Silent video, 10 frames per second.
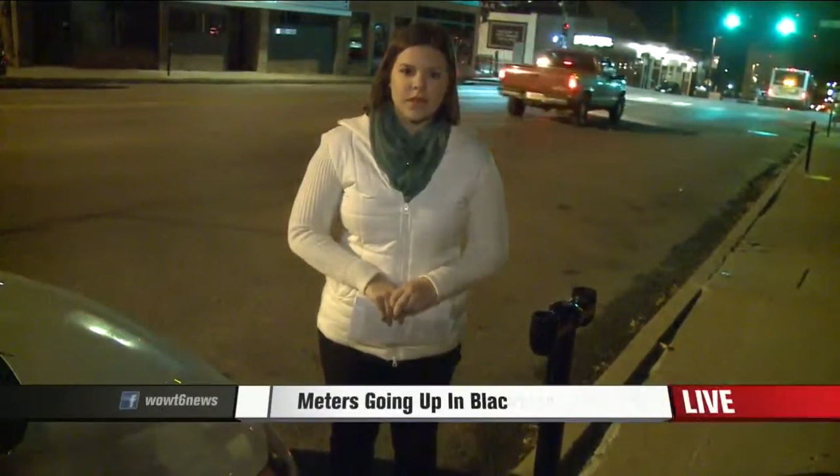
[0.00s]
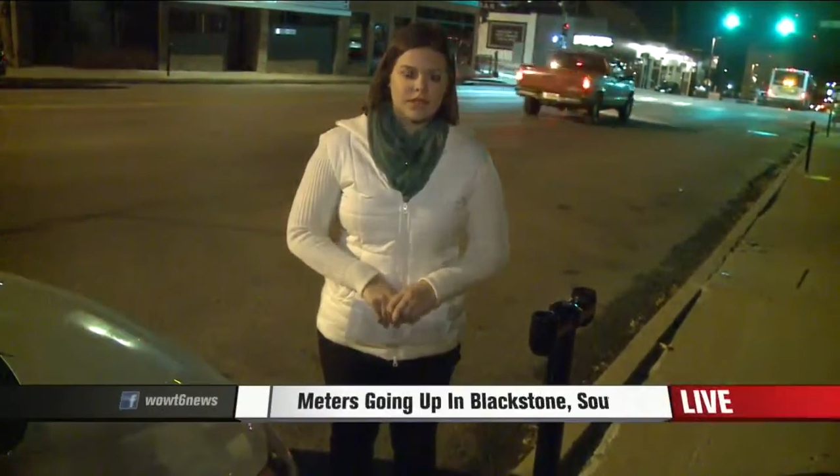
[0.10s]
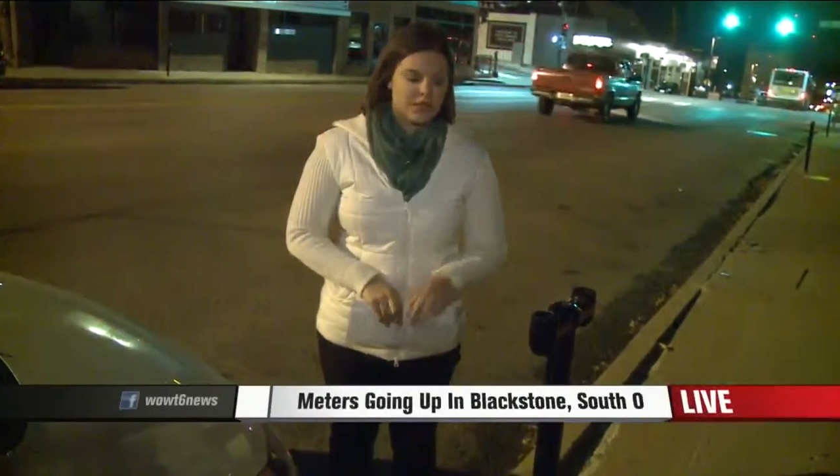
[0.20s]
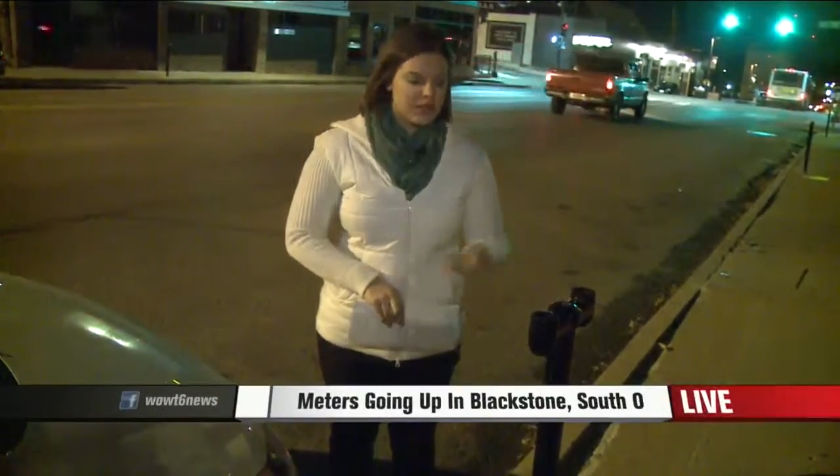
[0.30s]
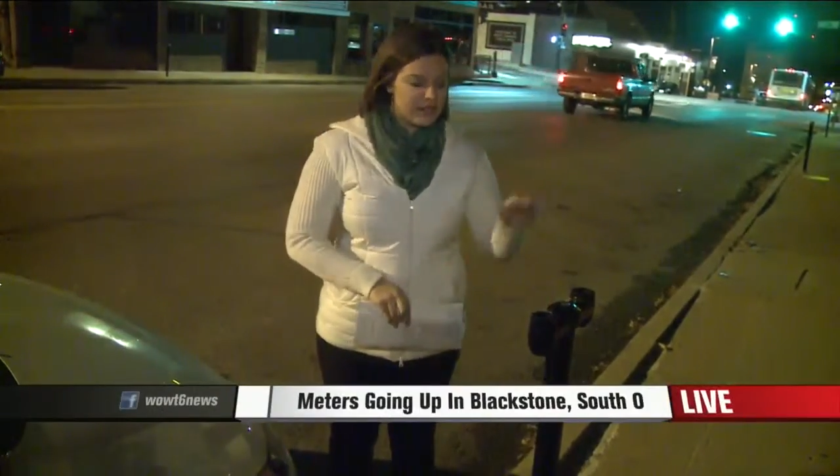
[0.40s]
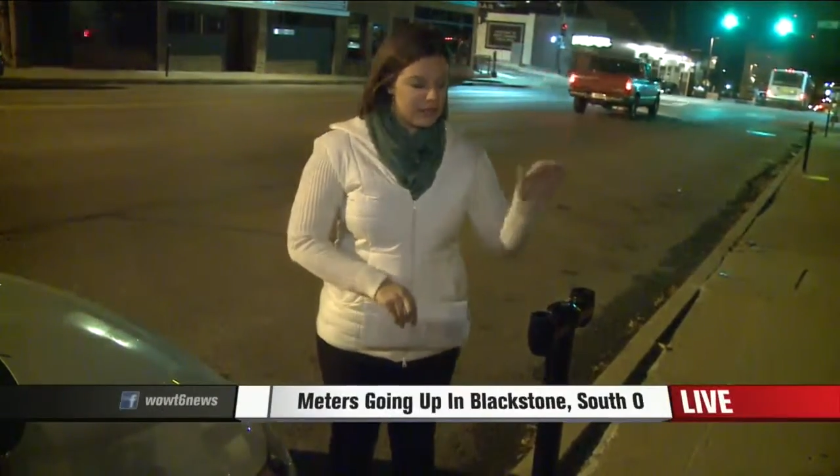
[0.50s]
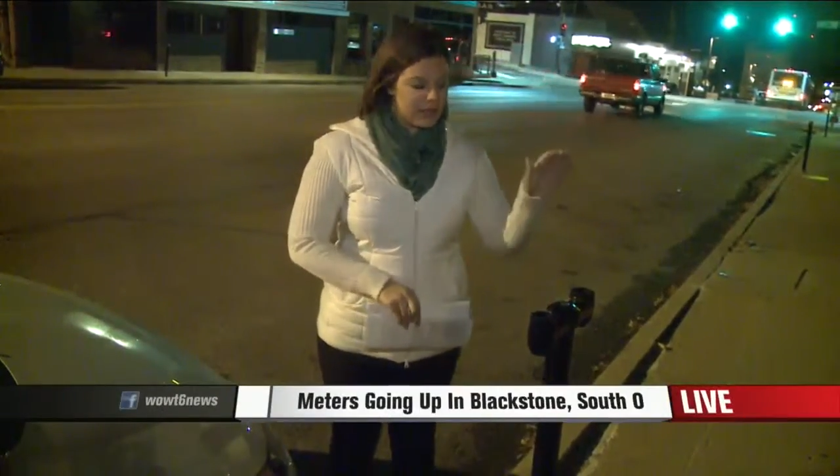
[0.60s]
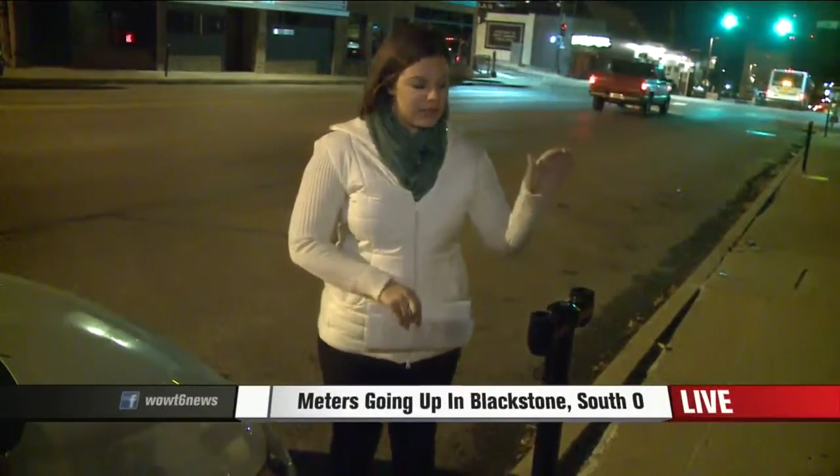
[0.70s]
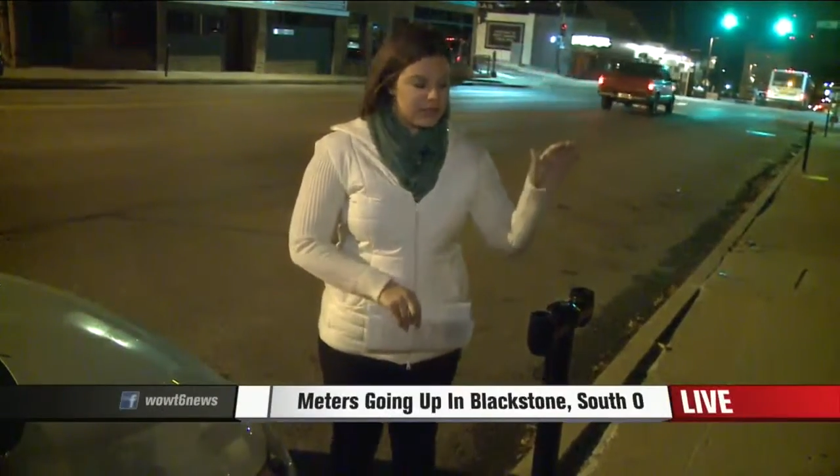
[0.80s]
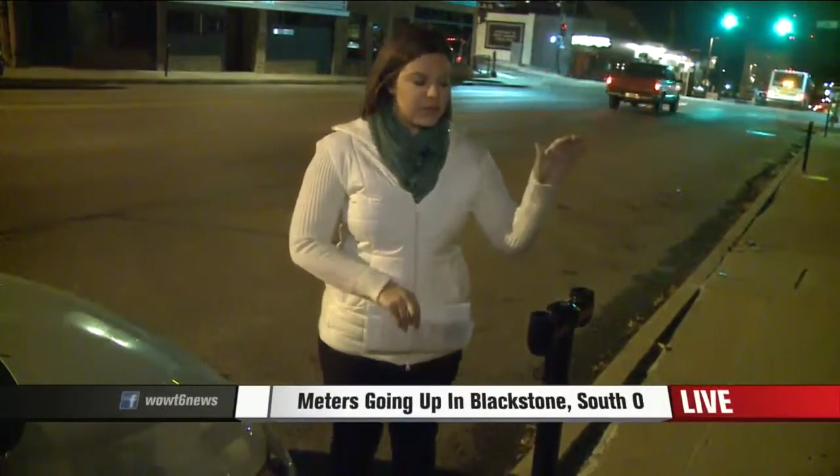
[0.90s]
So these
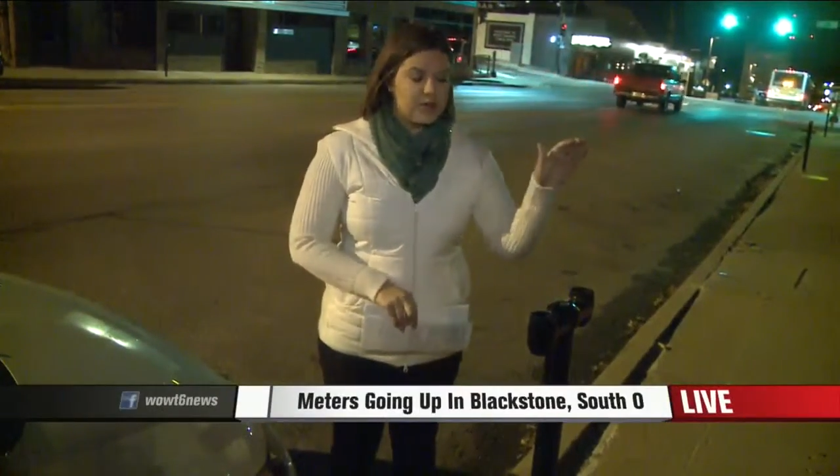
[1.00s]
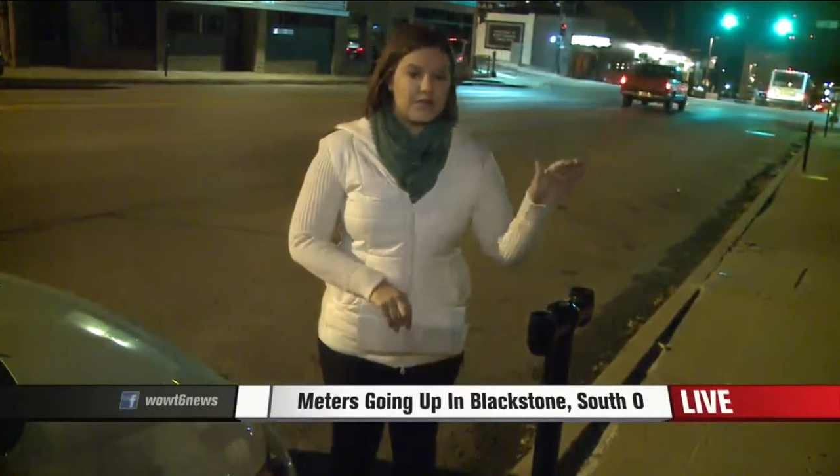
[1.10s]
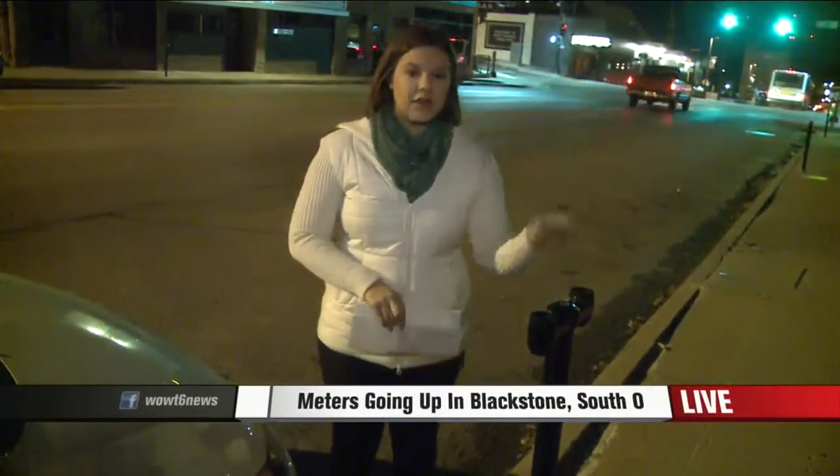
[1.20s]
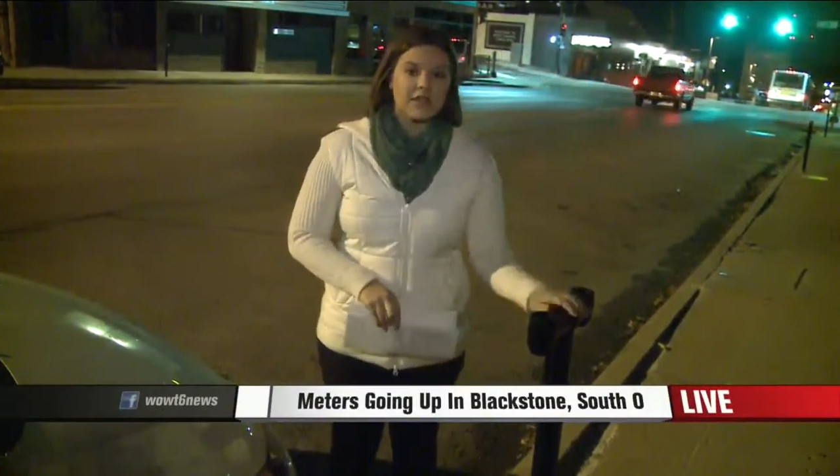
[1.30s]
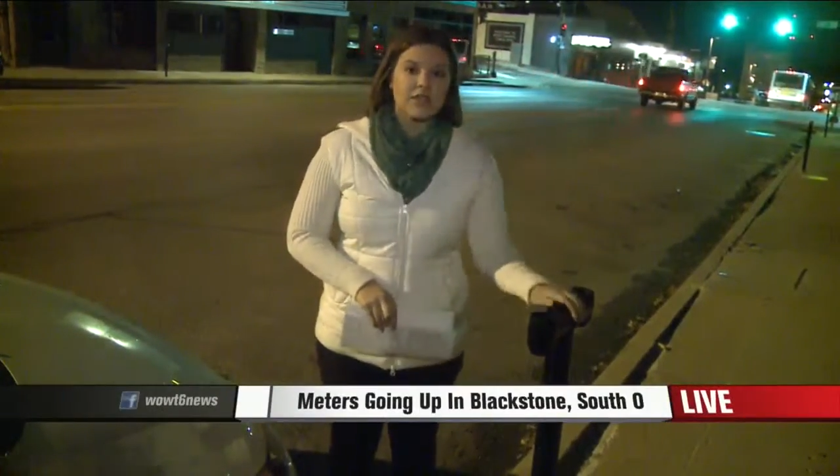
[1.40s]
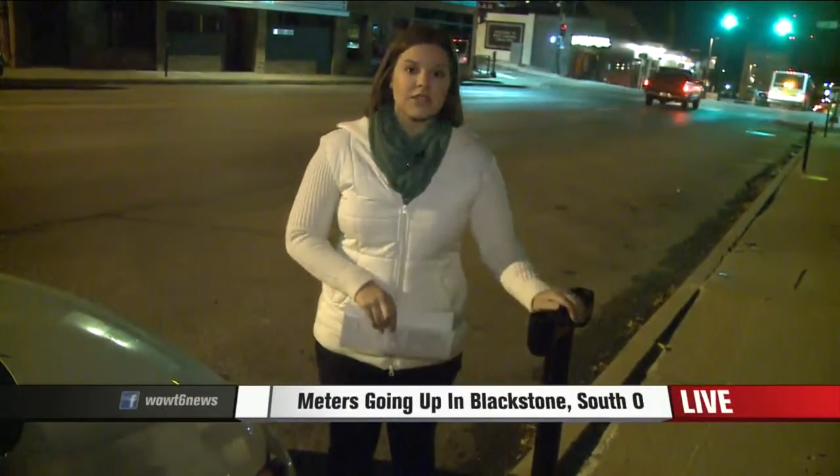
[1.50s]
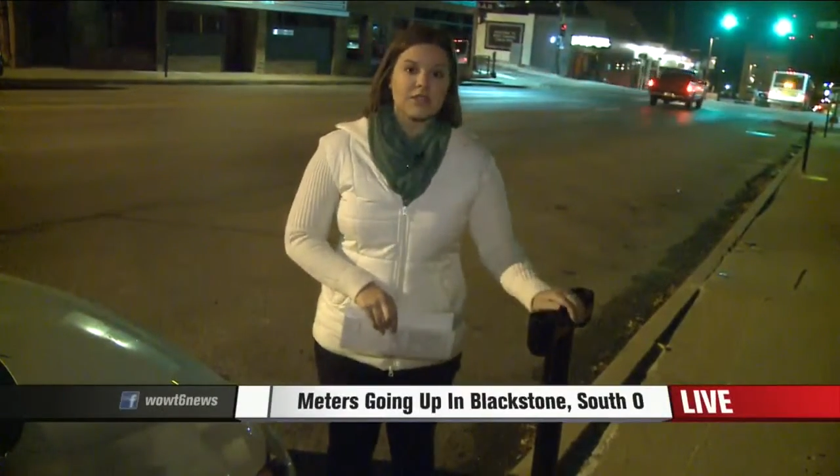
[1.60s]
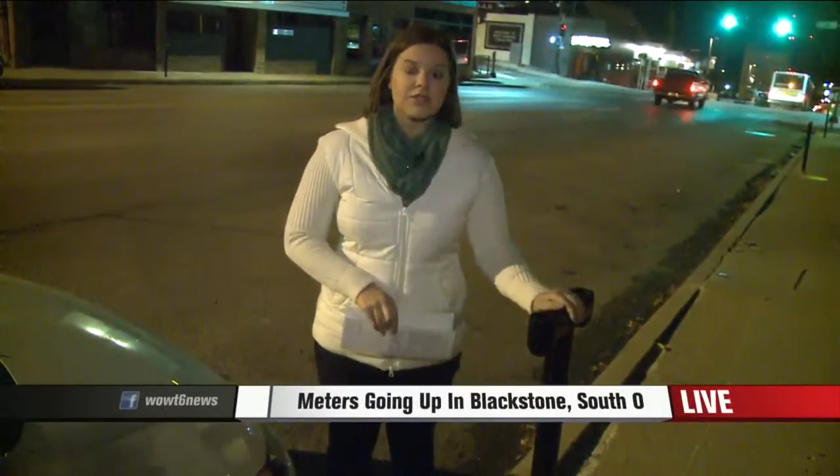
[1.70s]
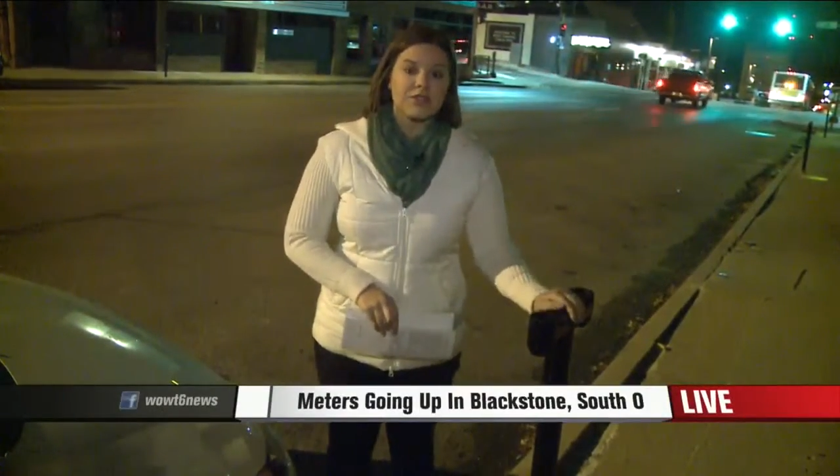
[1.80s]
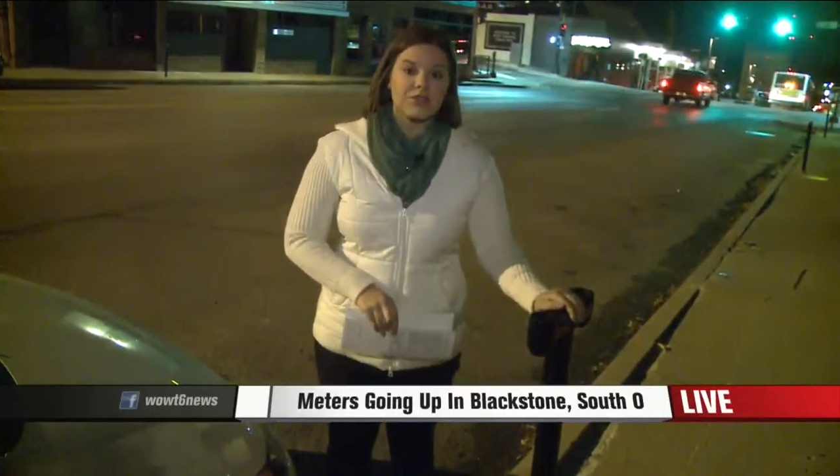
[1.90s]
meters will fall into
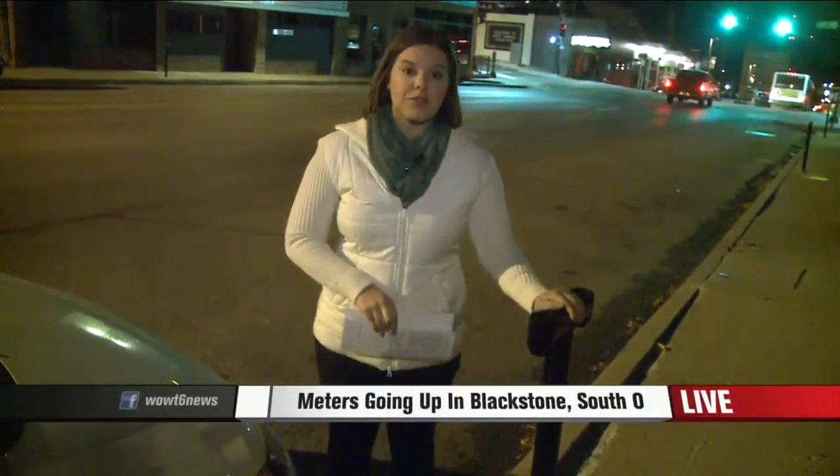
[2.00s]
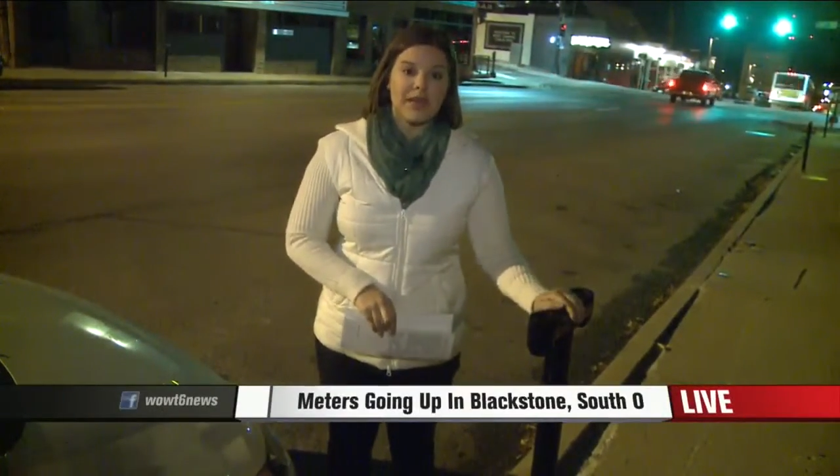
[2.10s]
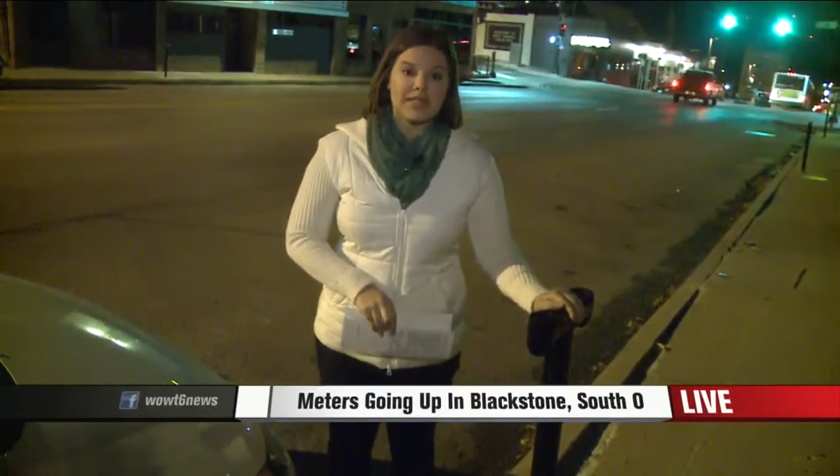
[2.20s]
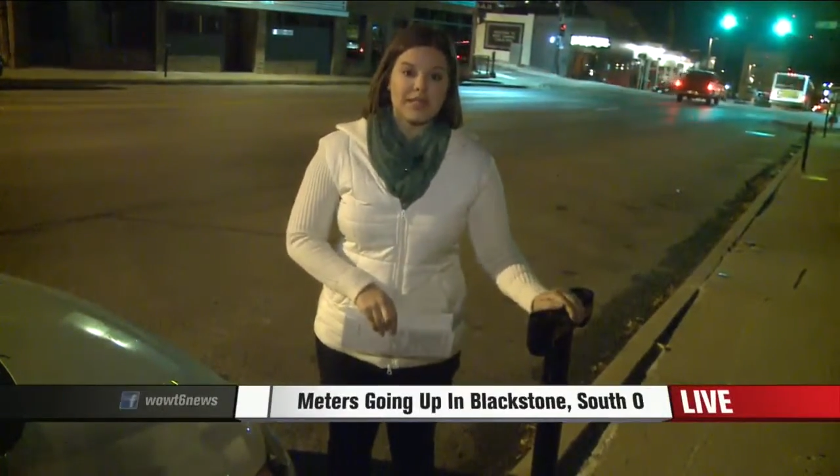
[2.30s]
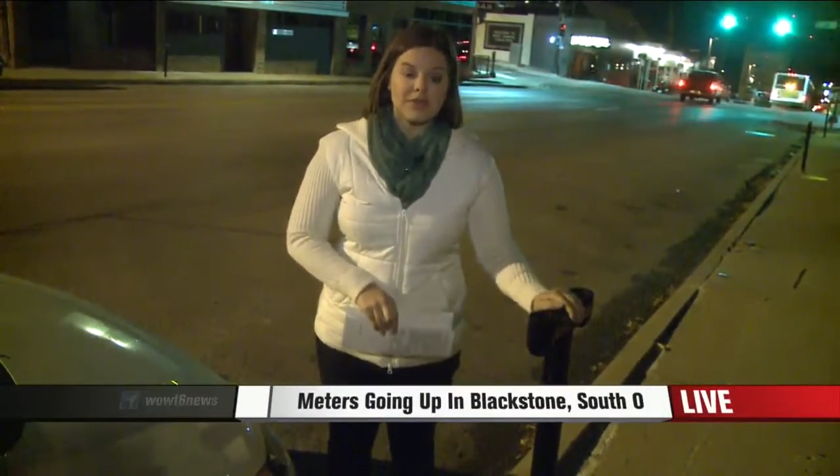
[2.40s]
those new rates that